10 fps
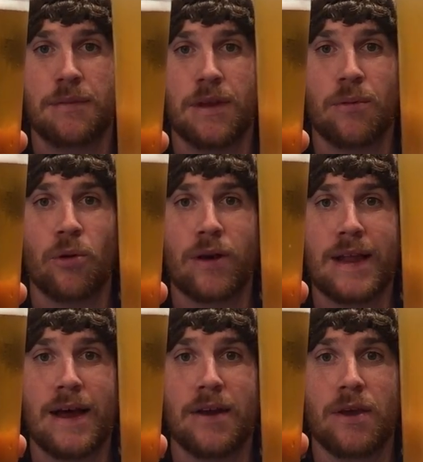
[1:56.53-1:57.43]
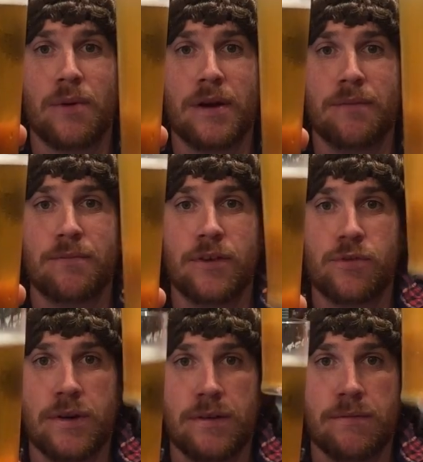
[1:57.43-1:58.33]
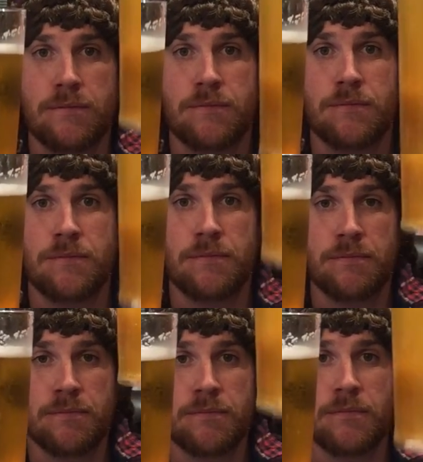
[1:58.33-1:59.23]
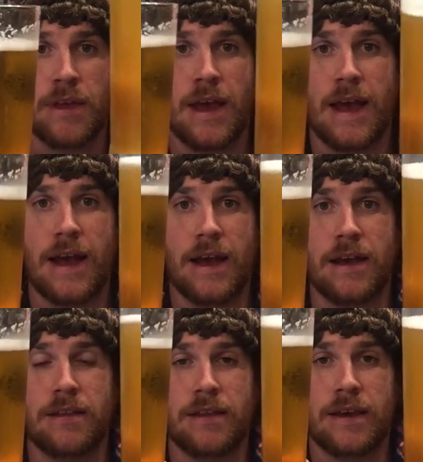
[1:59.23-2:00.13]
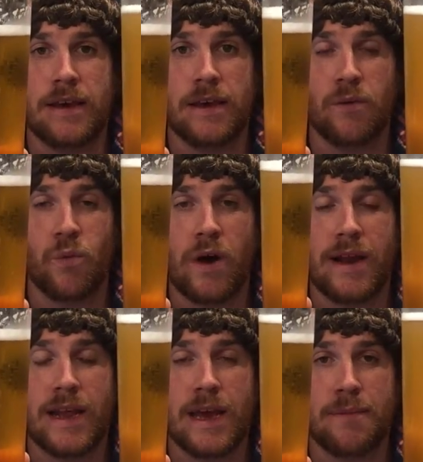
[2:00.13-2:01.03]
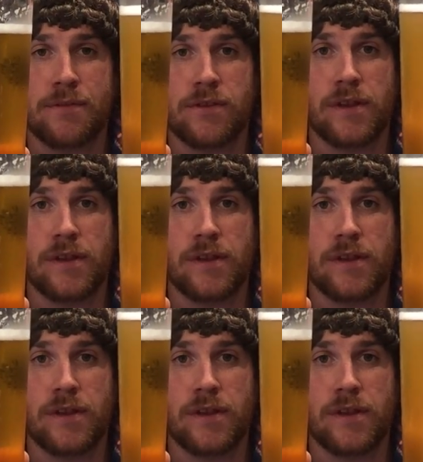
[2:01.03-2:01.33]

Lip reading: the more cloudier one, this one, and the White Labs